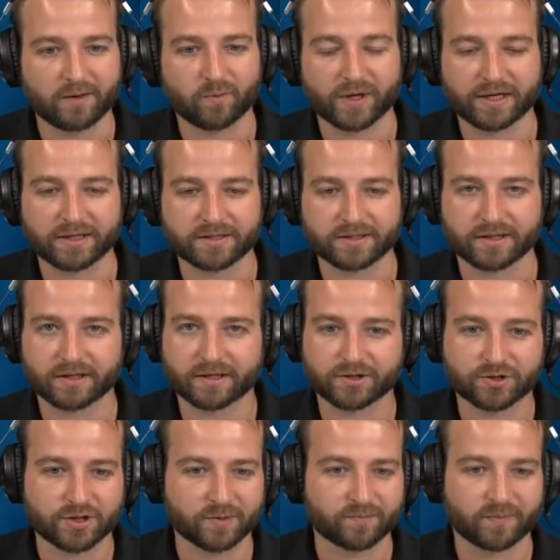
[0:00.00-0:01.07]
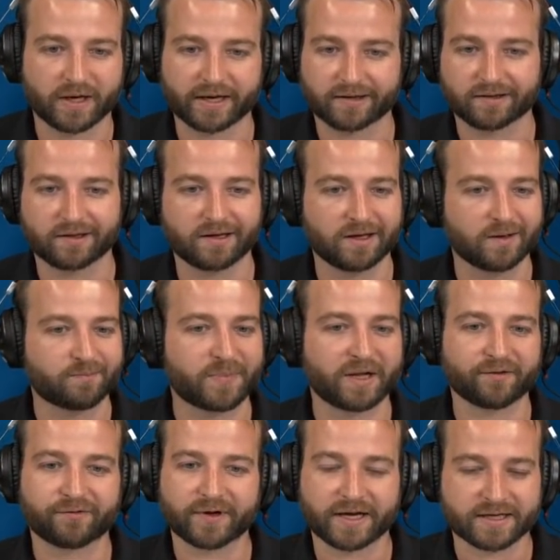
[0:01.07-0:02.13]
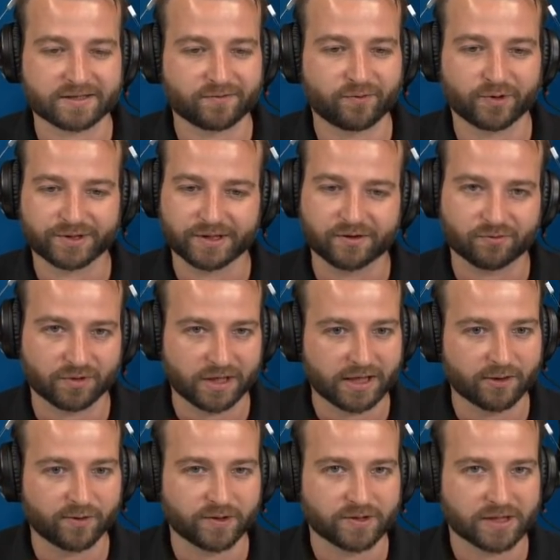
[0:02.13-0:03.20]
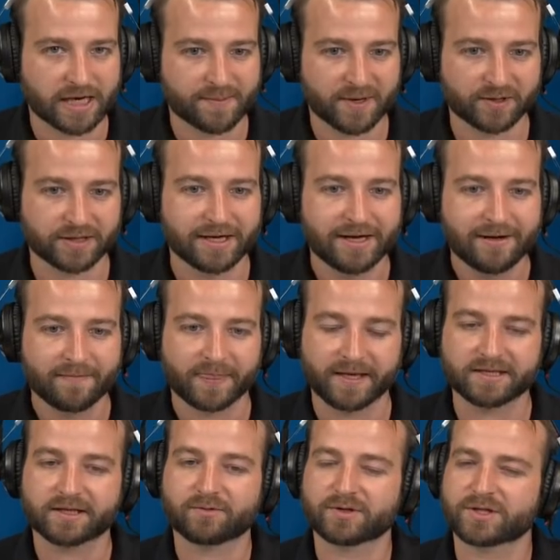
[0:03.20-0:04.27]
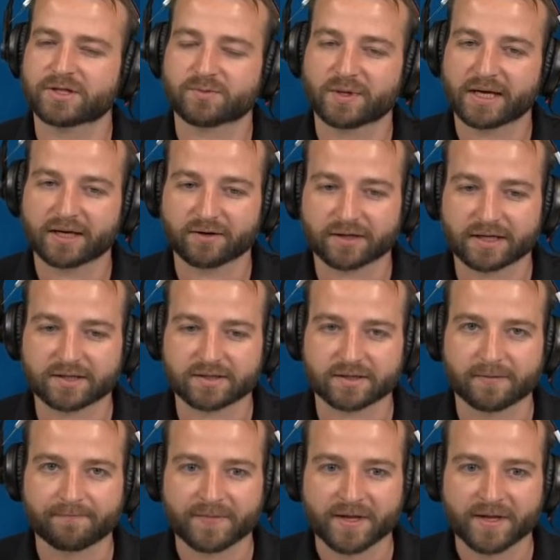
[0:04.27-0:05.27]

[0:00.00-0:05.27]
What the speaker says: when is a ship like the Belfast 43 going to come out? These are questions we cannot answer.